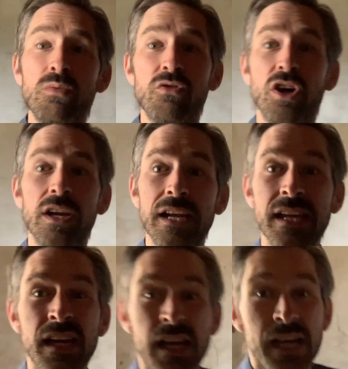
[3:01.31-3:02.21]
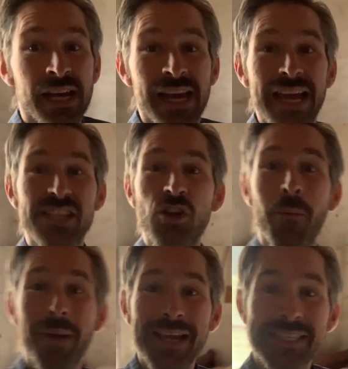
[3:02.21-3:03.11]
really. It's
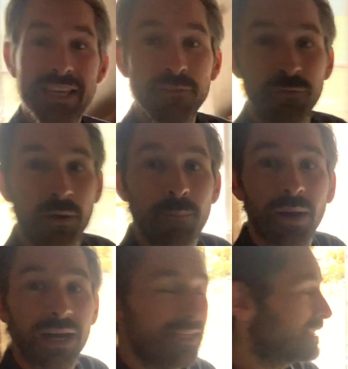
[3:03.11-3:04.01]
not massive, but